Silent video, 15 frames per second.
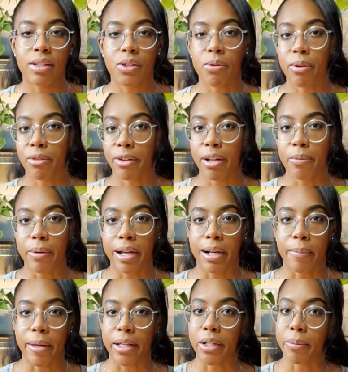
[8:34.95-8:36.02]
So a great way
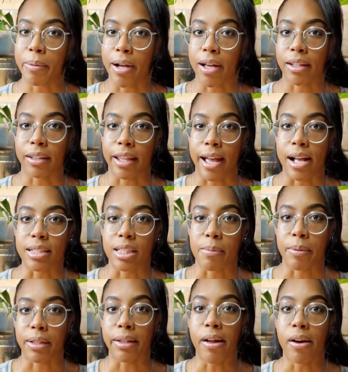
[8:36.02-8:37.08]
to make your pond last a
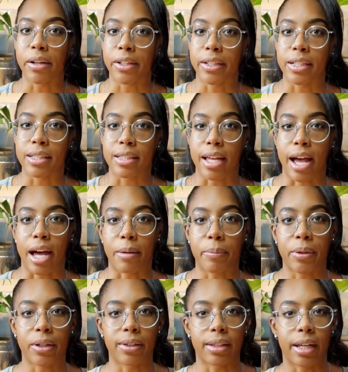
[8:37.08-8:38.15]
bit longer is to add
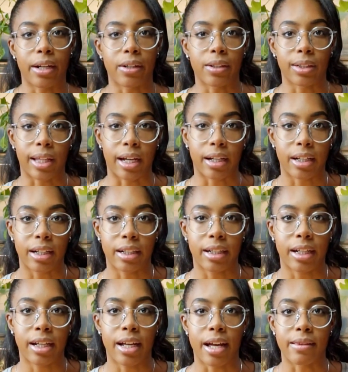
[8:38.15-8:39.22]
perlite or leca in
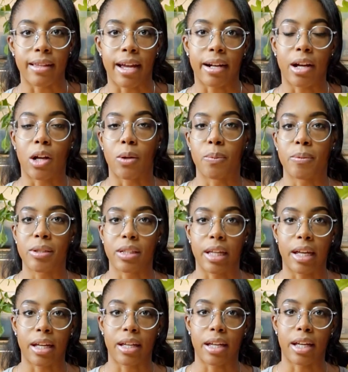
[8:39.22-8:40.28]
it, and that helps
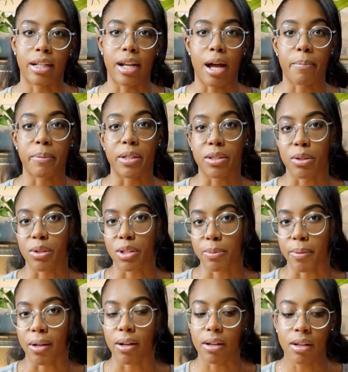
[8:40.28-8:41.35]
like it not be so
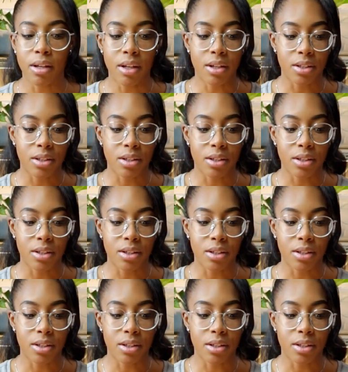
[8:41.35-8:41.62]
small.